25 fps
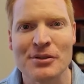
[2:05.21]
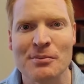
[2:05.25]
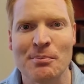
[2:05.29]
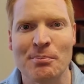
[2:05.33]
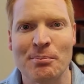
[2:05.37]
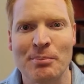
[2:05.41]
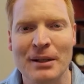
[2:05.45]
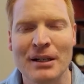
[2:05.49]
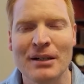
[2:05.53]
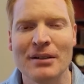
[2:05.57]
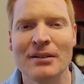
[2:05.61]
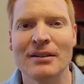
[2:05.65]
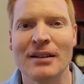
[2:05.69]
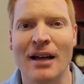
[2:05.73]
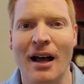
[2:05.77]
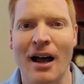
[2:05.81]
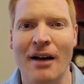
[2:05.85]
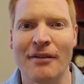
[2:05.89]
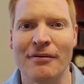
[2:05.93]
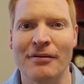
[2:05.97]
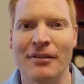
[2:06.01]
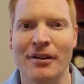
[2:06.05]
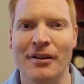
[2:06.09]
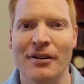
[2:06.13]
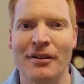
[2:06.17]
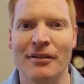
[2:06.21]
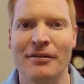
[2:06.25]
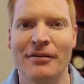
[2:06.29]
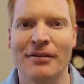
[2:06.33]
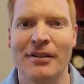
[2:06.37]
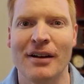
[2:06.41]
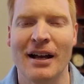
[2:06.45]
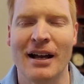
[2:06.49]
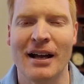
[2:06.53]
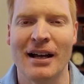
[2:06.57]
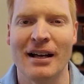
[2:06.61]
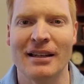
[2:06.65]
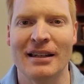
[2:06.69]
build off of
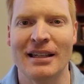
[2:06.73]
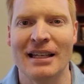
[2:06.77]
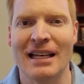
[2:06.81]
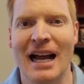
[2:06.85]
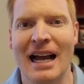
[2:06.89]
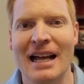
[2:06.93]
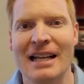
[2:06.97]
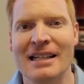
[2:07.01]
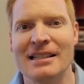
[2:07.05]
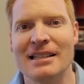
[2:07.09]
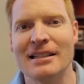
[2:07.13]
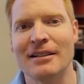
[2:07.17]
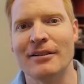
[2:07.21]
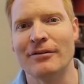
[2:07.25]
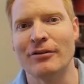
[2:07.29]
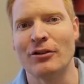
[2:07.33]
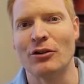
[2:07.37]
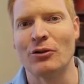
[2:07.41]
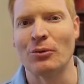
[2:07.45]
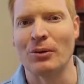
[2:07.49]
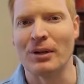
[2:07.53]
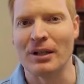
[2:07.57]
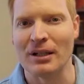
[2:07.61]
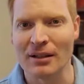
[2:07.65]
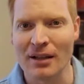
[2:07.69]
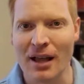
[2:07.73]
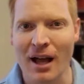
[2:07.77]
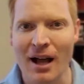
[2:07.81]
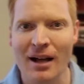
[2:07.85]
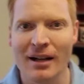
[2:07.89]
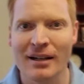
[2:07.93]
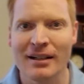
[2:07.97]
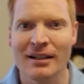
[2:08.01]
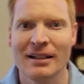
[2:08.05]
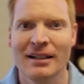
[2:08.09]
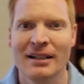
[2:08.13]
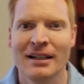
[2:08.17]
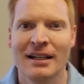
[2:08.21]
the idea of gridlock